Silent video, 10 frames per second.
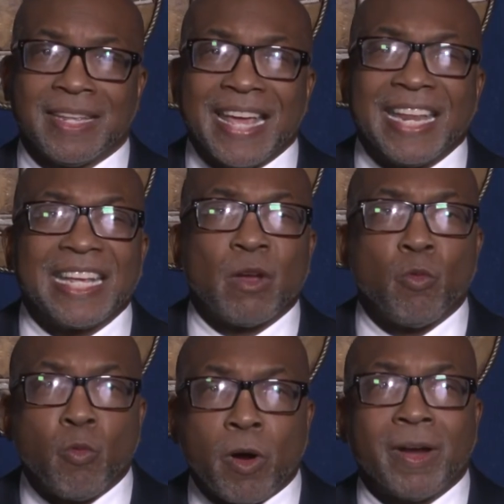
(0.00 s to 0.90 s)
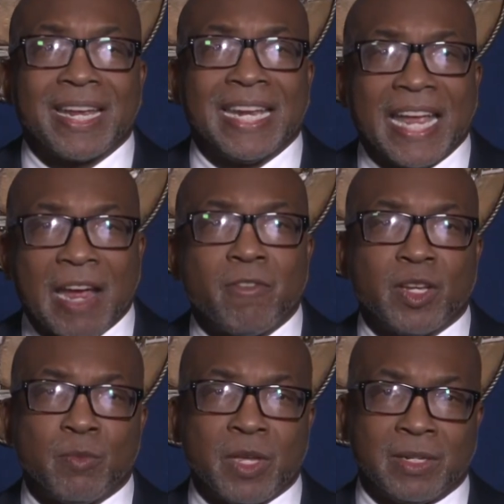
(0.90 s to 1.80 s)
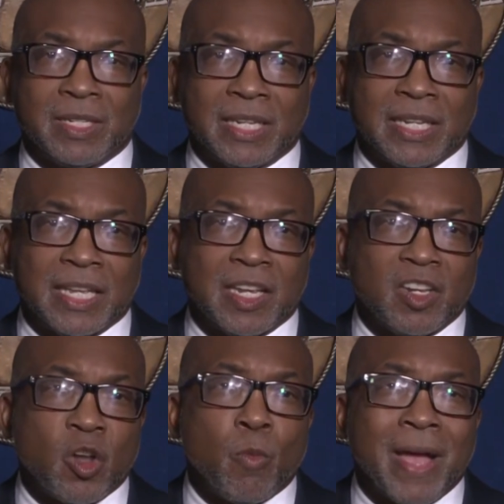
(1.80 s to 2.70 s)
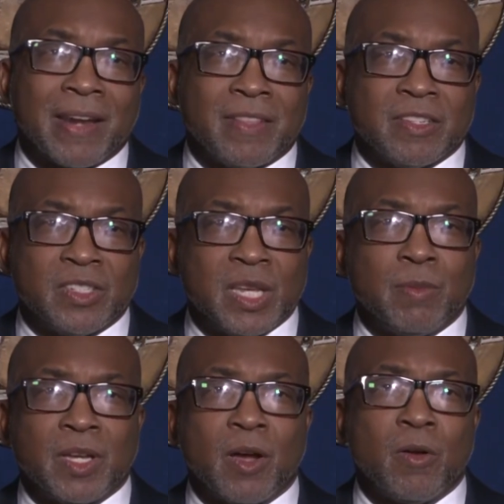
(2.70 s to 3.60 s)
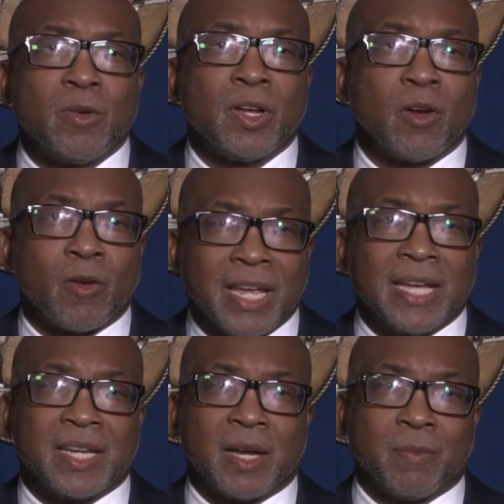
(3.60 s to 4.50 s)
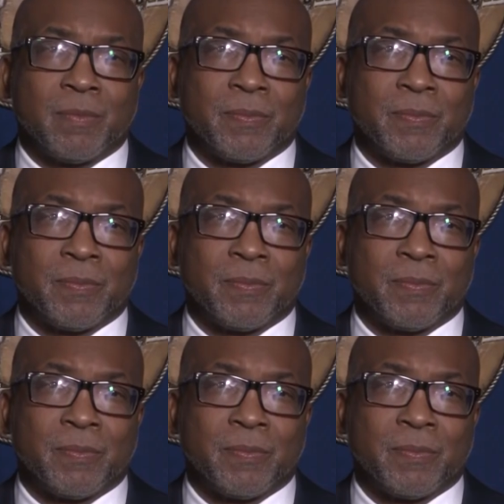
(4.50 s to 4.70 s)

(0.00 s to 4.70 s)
and it can work in every community, no matter their zip code or income.